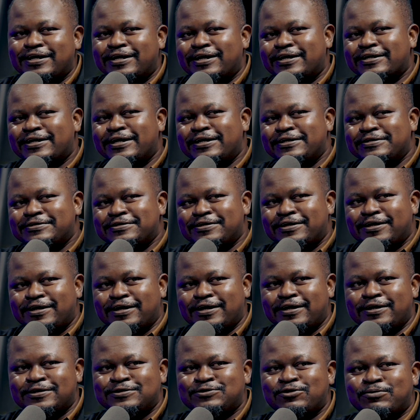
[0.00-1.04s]
Again,
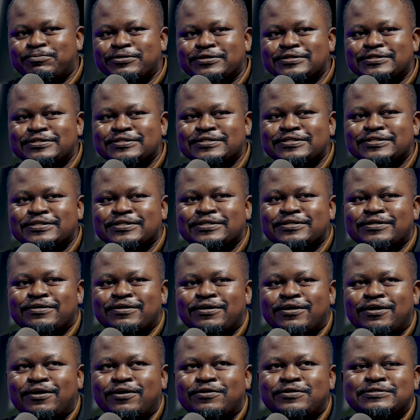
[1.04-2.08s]
the topic
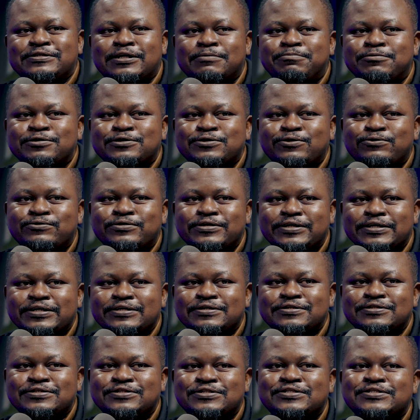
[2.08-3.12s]
on this episode
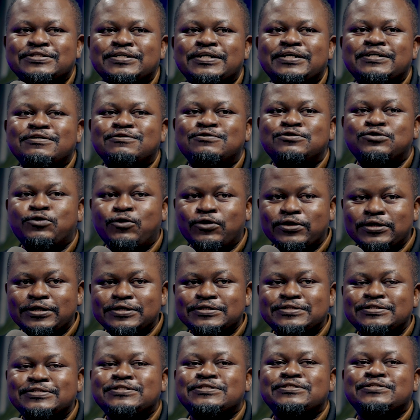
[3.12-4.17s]
is
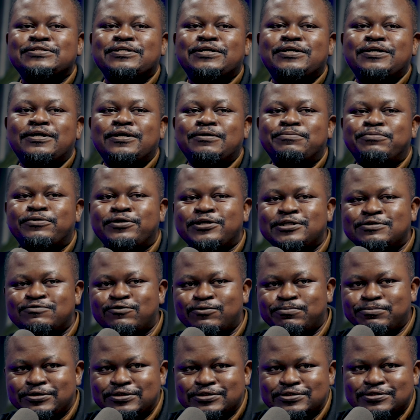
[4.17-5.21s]
toilets, place
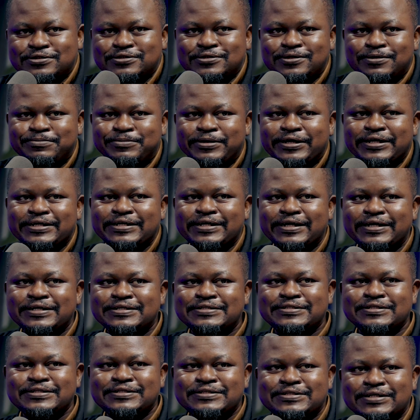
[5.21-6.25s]
for peace. And my
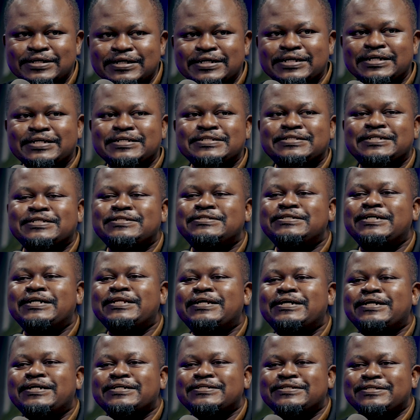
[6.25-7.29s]
guest is
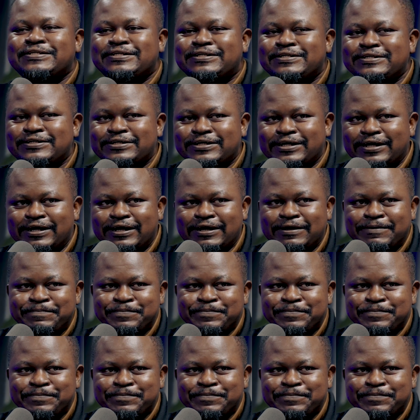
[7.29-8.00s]
Tarela Kia.